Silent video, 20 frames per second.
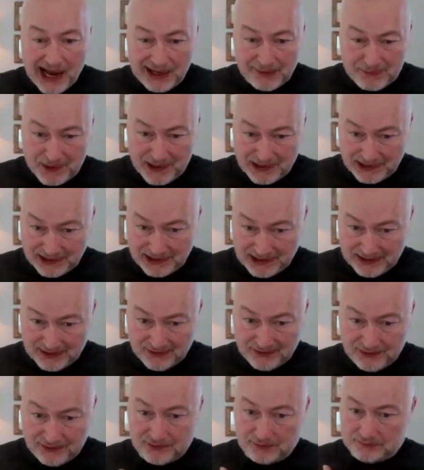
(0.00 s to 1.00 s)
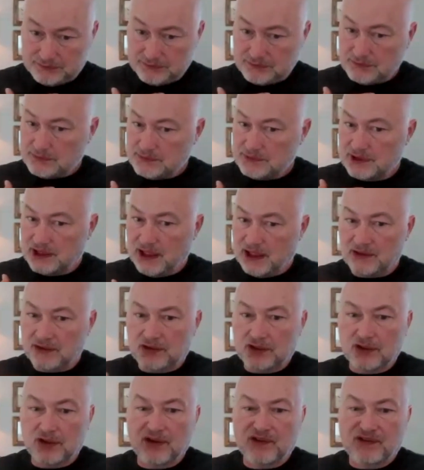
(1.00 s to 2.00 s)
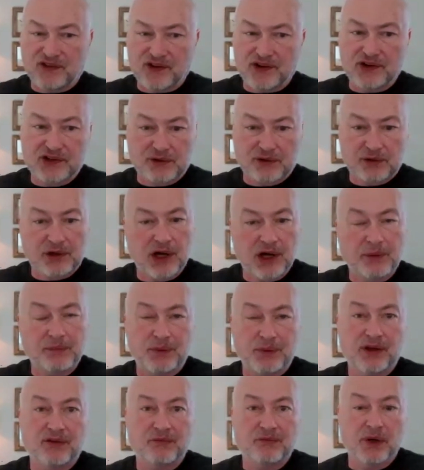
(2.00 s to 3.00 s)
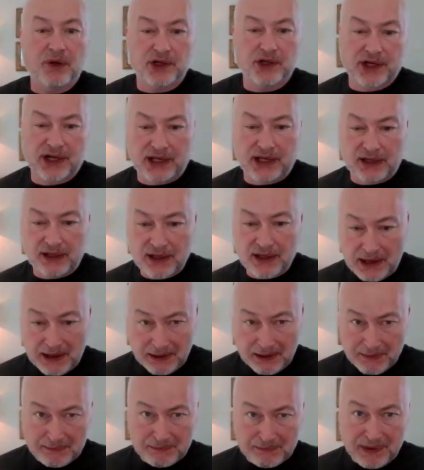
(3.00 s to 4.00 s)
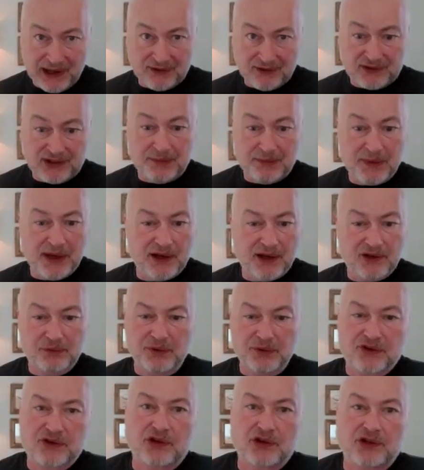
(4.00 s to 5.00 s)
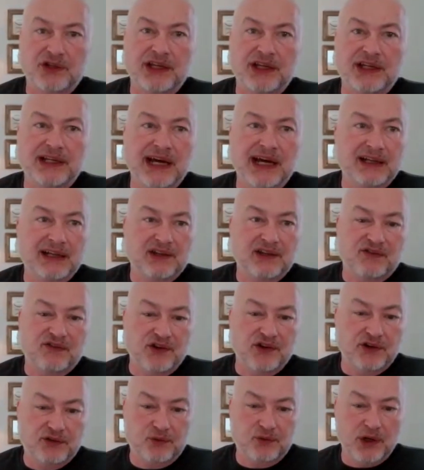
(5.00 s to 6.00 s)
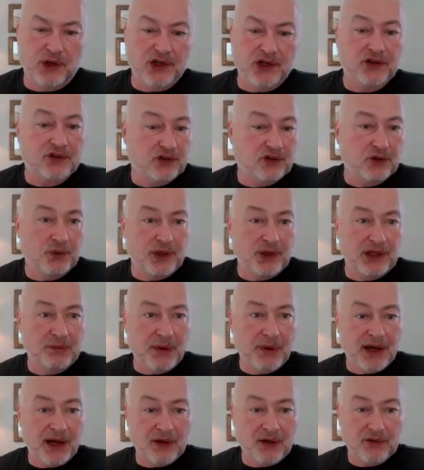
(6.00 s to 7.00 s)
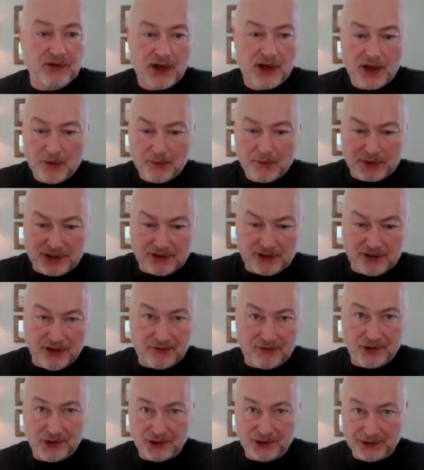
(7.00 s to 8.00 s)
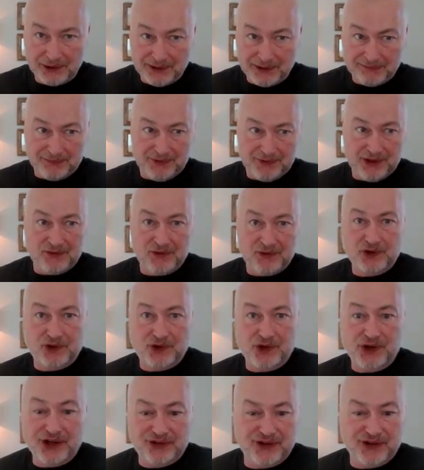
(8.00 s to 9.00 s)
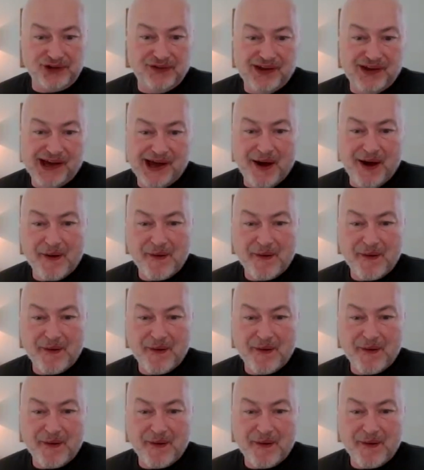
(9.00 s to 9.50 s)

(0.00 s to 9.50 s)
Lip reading: opinion is until the first couple of marketing based emails, but certainly not in the first one or two emails. But I'd love your thoughts on that.